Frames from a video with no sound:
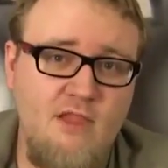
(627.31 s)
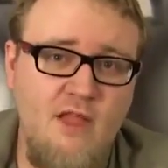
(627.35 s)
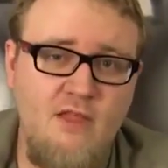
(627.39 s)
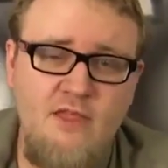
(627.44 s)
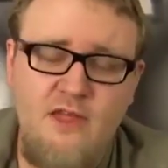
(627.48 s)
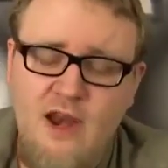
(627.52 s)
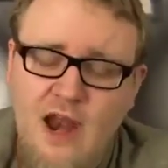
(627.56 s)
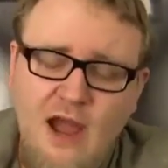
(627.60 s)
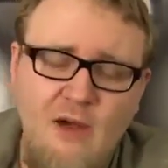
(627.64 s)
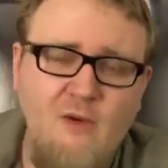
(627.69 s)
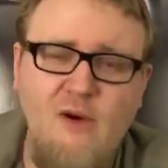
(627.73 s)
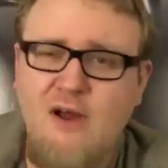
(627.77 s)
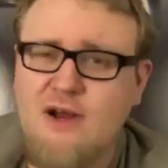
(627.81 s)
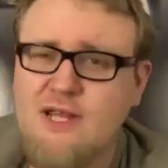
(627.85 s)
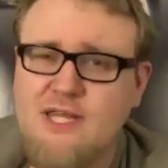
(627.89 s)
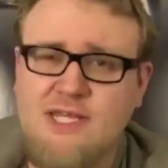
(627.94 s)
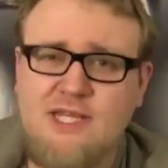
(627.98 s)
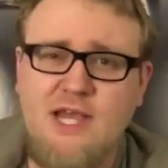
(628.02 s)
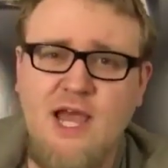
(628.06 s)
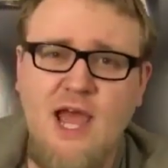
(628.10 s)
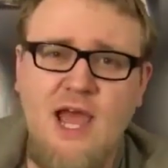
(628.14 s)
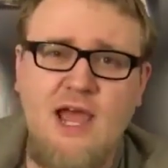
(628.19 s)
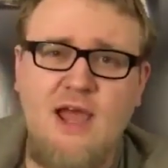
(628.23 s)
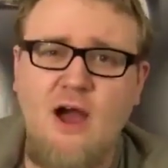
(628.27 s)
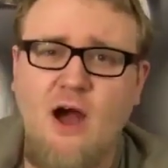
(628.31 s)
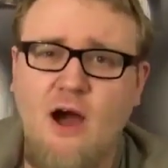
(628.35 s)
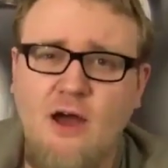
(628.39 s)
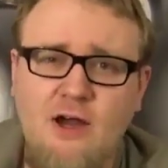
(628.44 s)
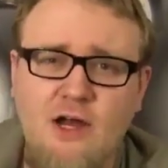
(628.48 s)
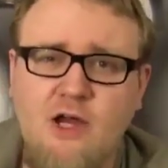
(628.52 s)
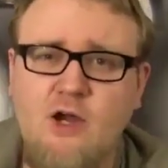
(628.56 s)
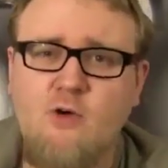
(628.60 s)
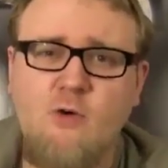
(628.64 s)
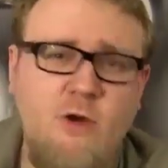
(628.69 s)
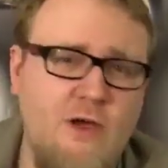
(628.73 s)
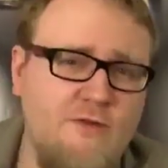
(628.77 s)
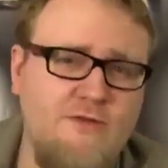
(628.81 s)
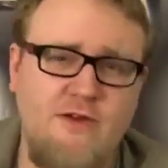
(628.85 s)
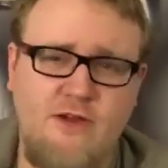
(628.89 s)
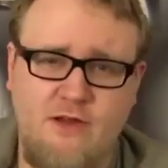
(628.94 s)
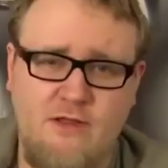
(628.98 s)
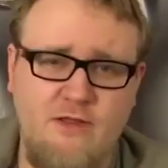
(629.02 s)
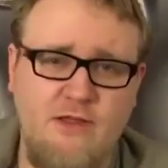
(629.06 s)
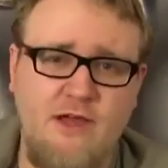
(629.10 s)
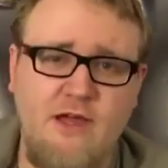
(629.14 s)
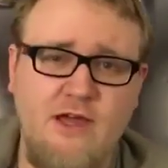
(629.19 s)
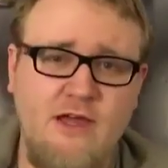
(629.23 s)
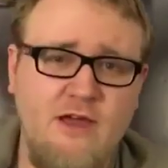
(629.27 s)
then I want to say
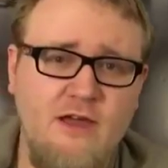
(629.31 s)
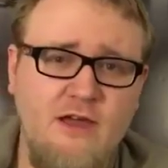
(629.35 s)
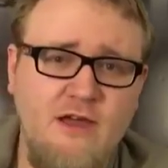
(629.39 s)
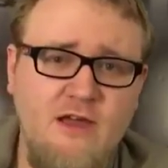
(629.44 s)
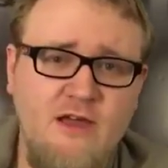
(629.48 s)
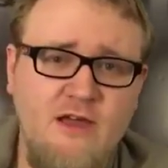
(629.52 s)
unequivocally,